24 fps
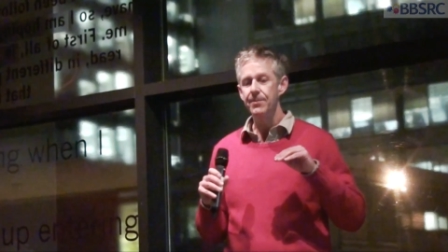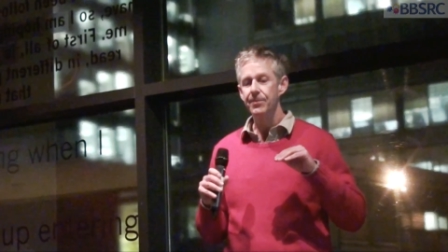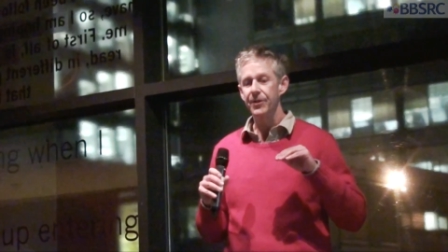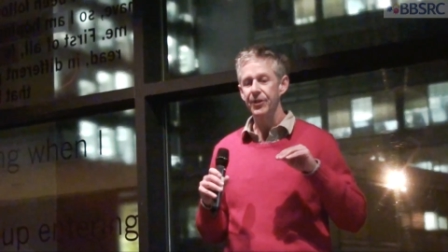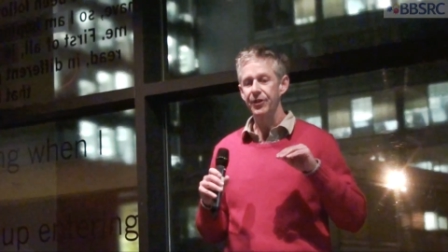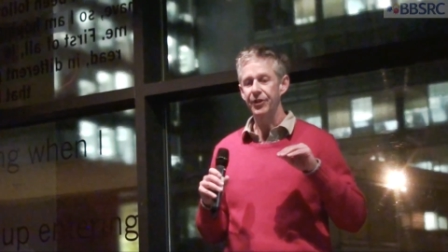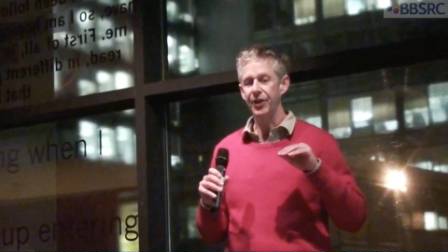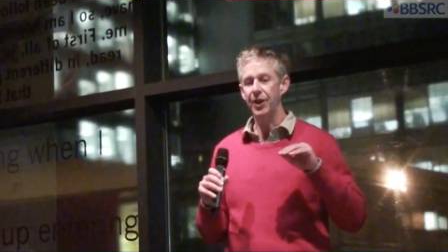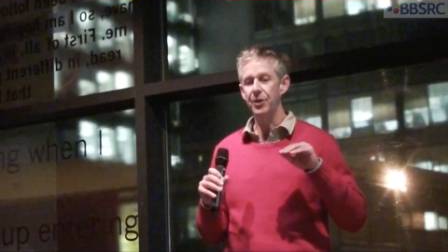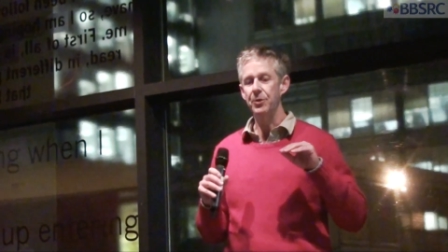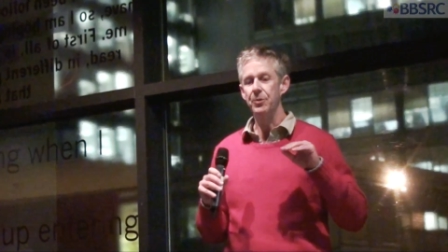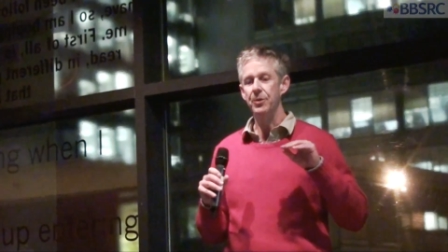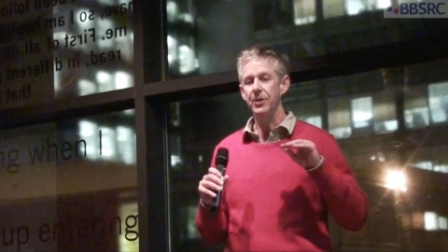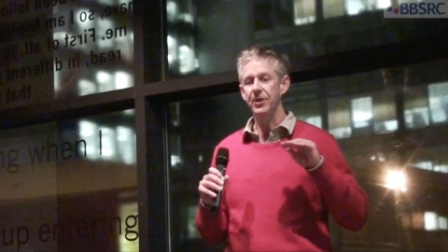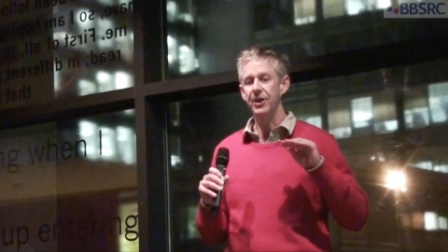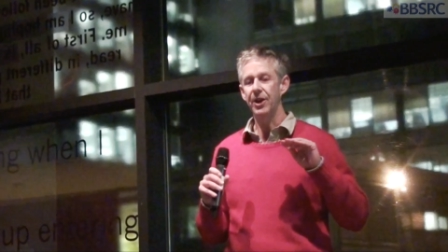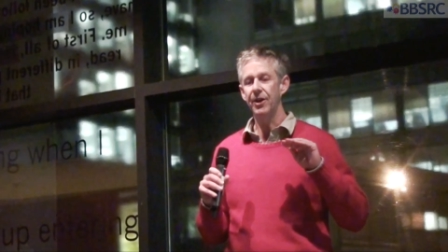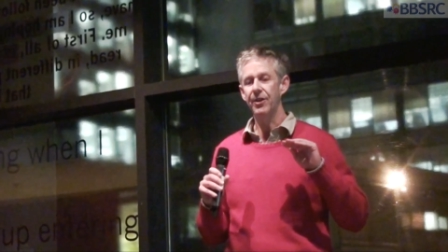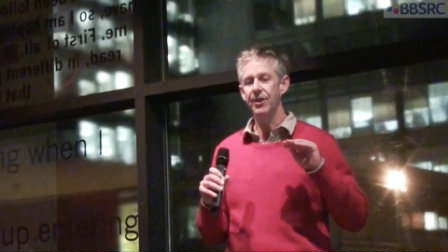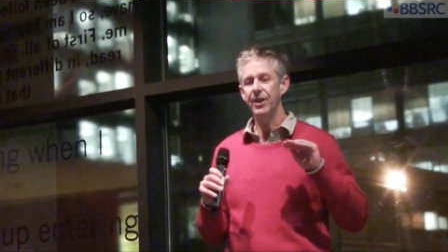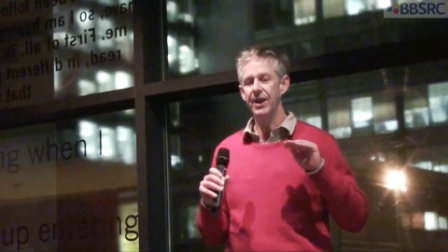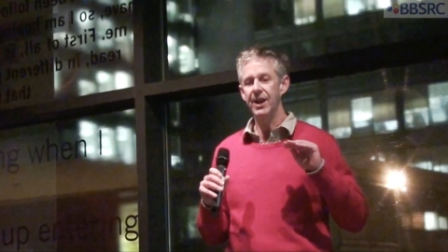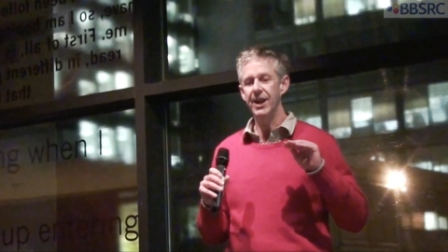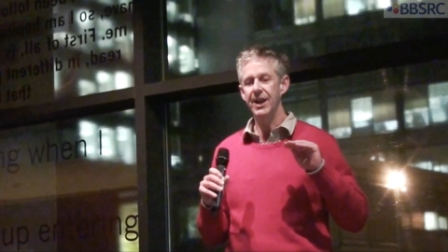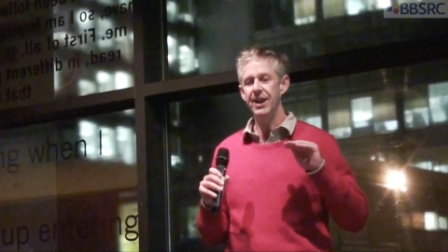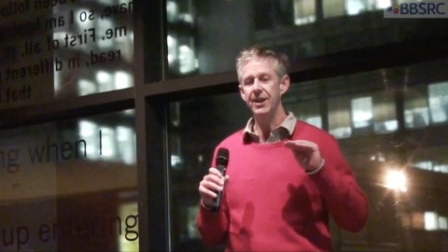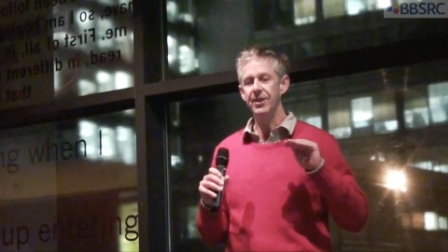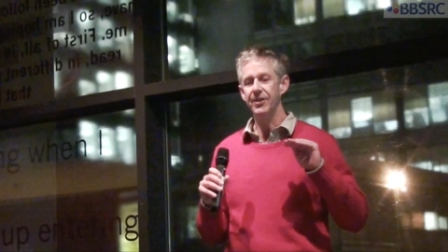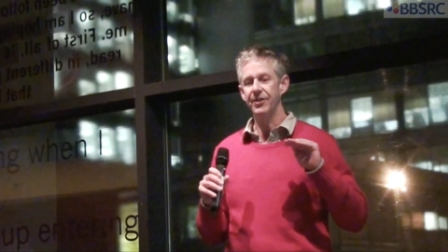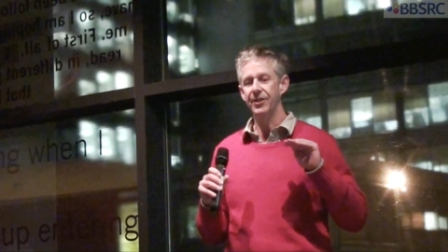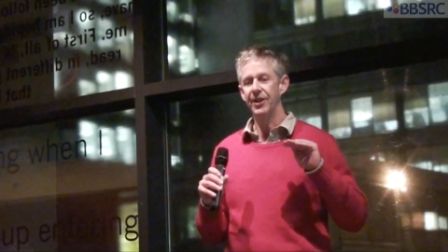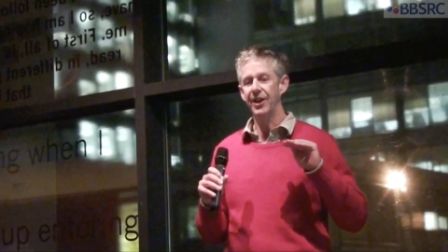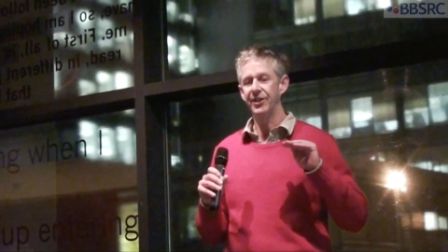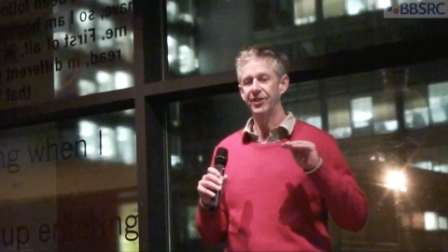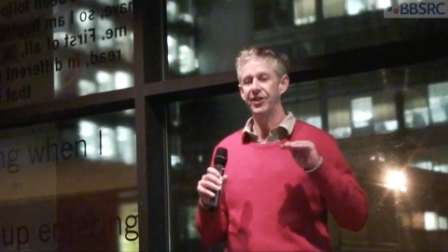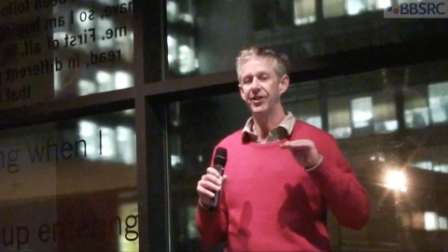so currently,
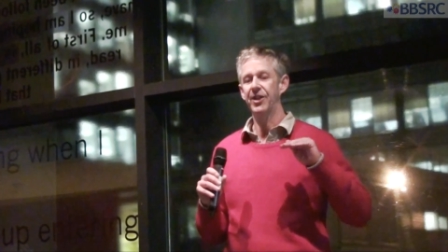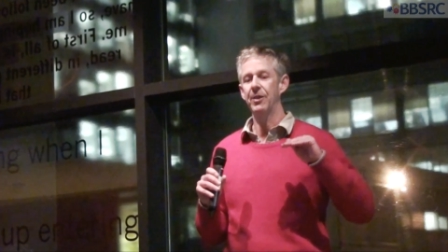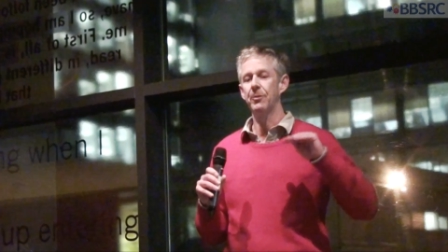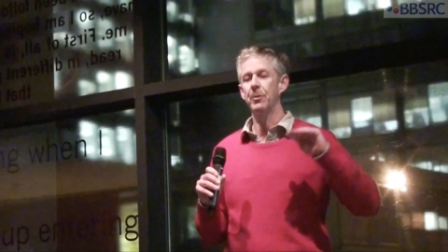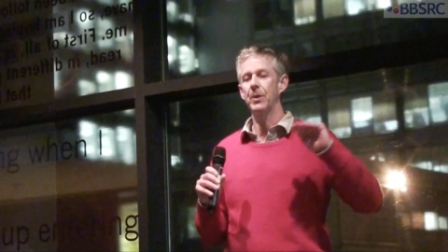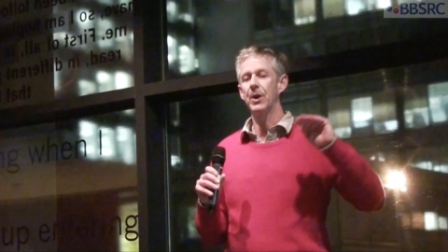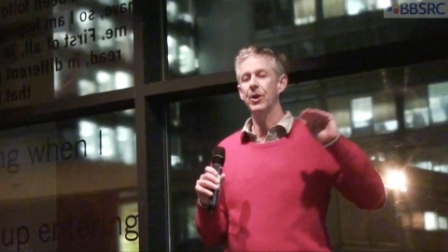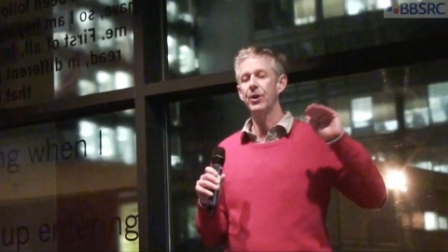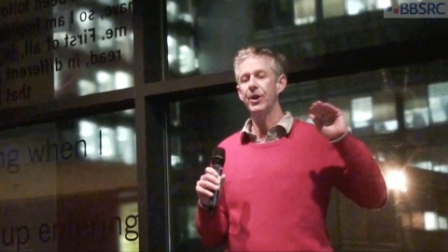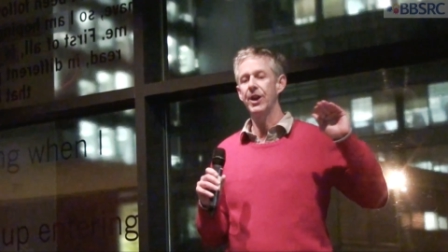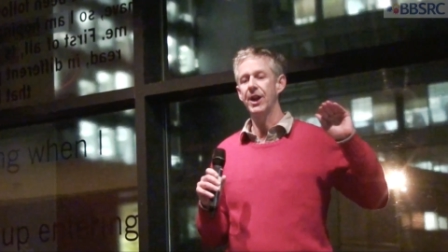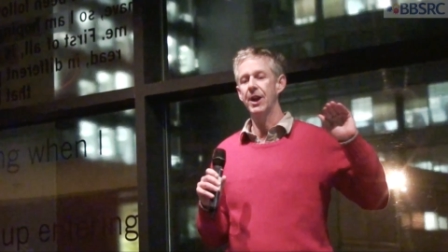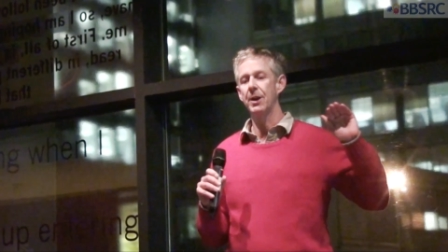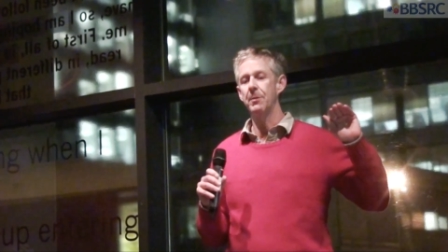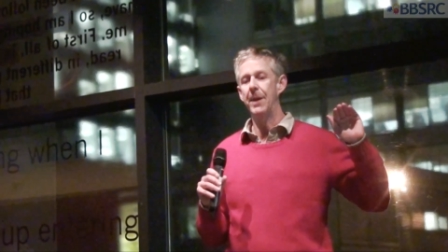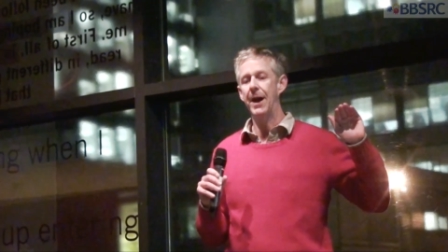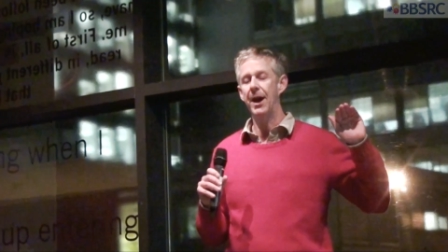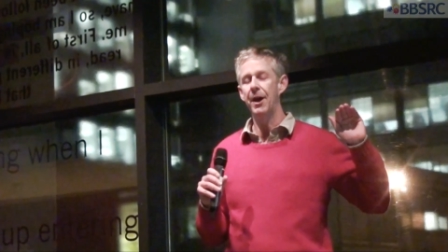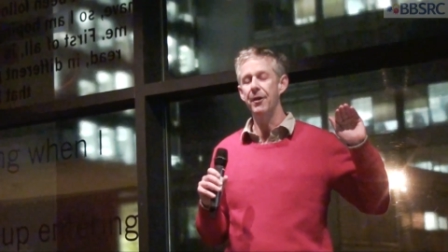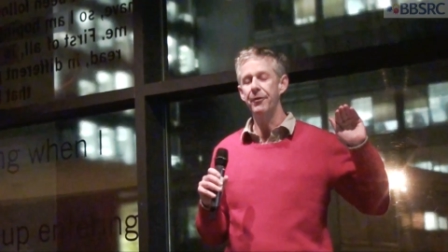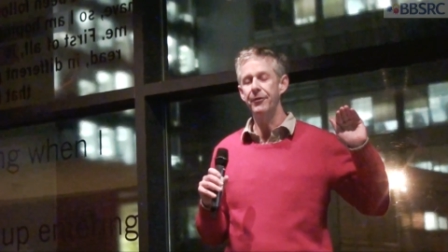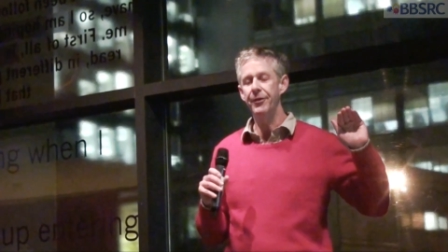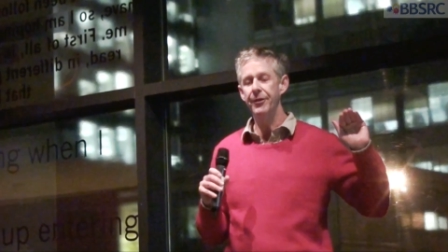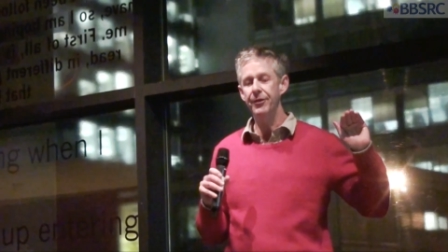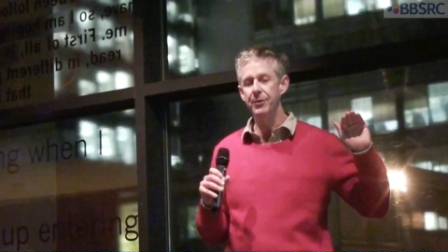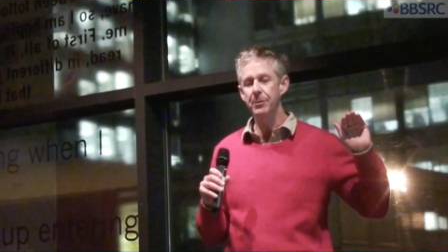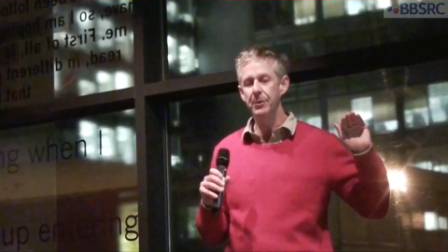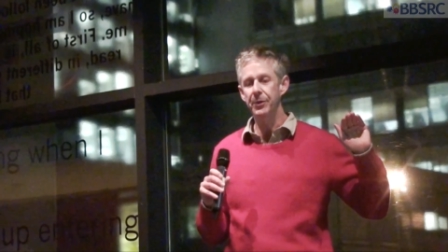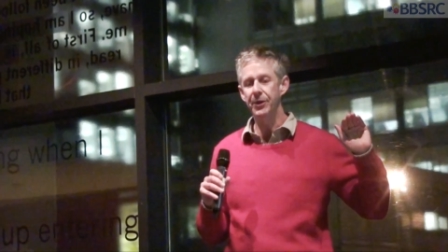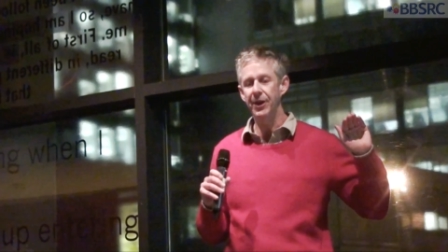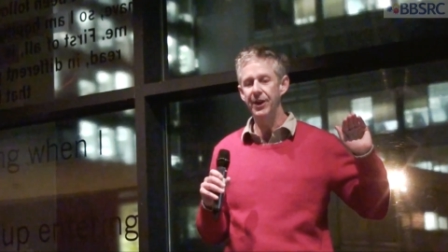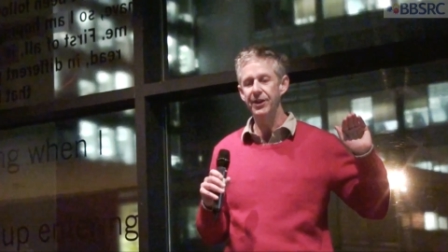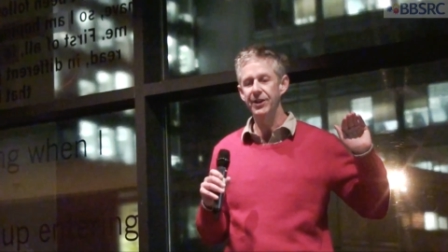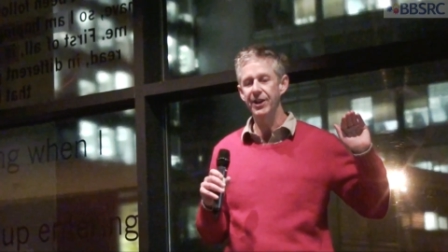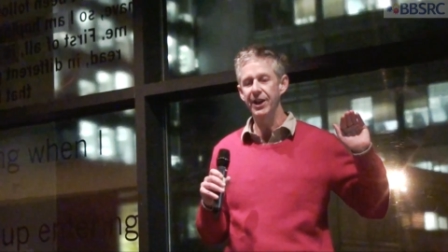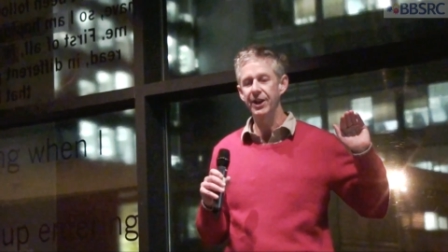as I said, we're looking at about a
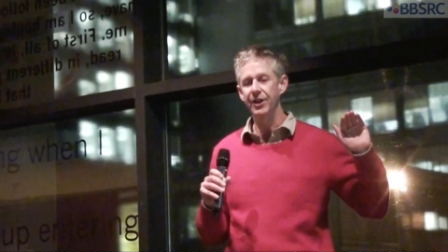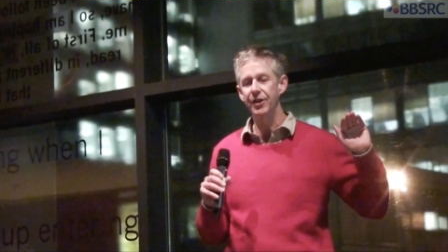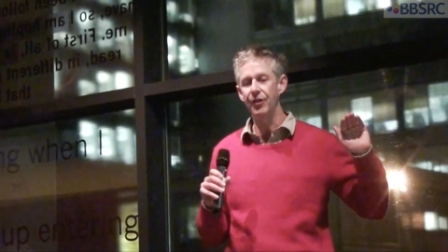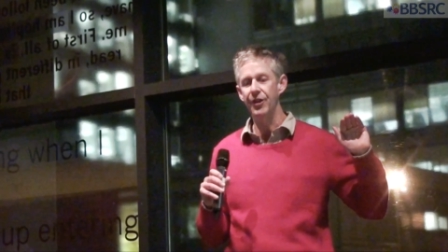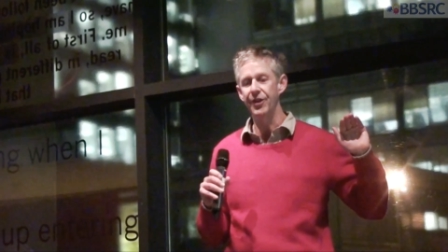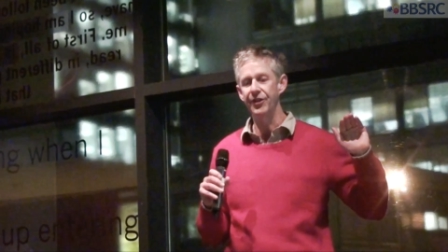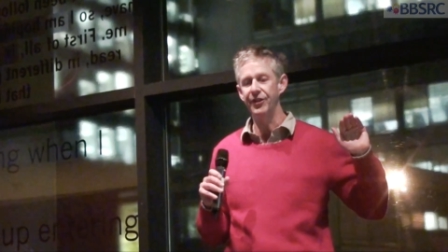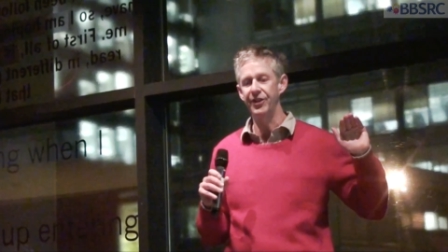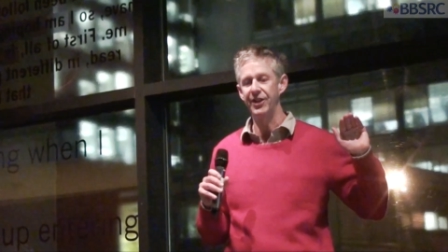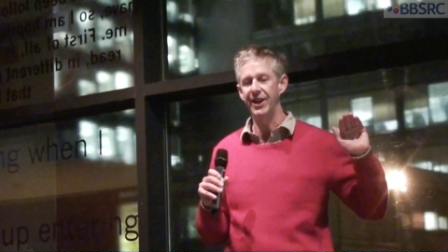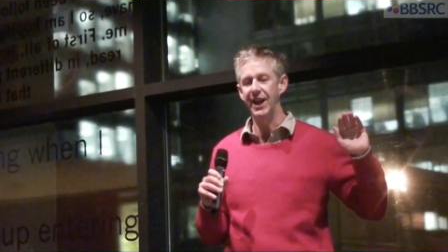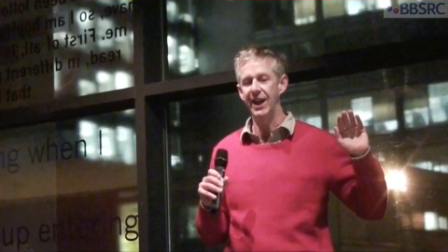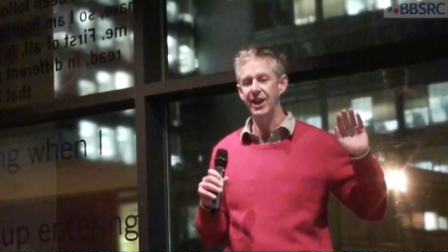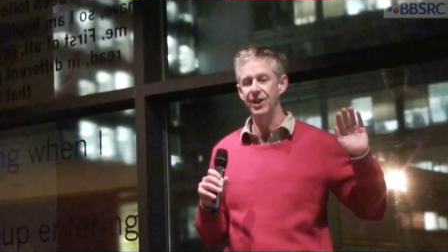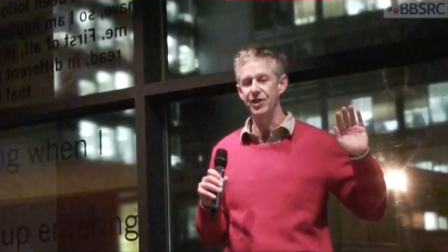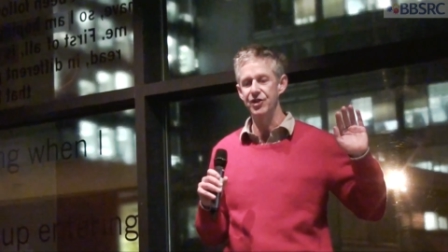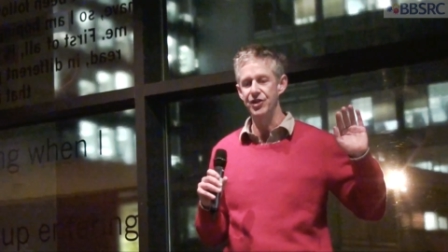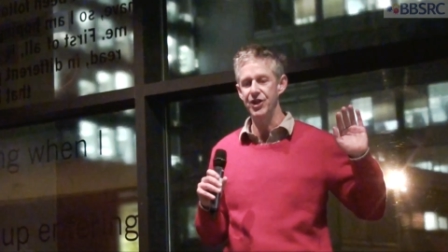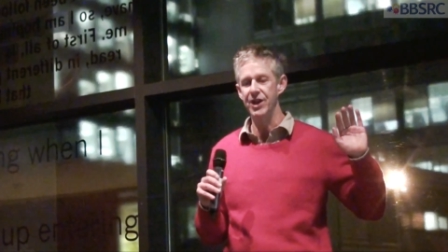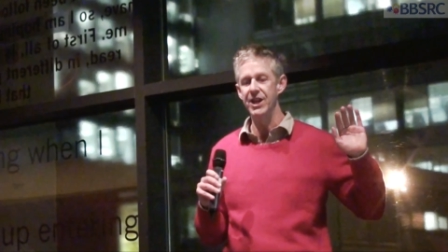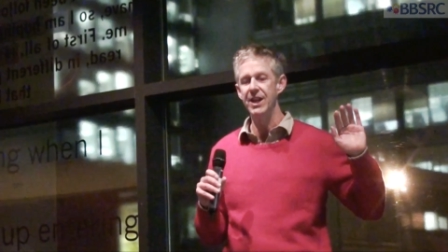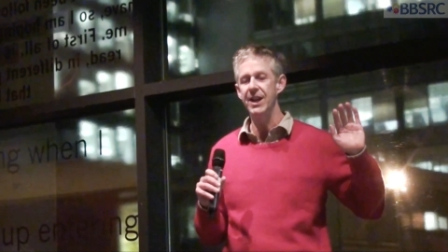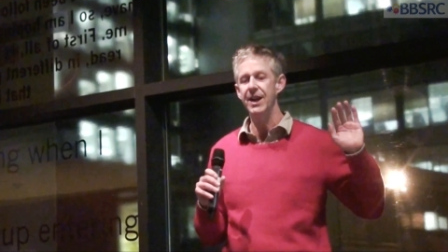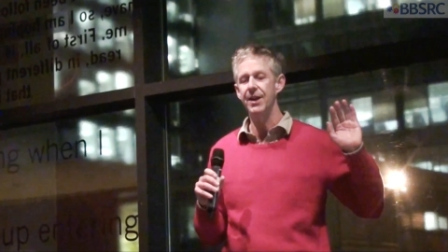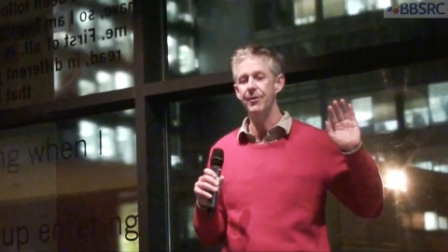50% increase in energy.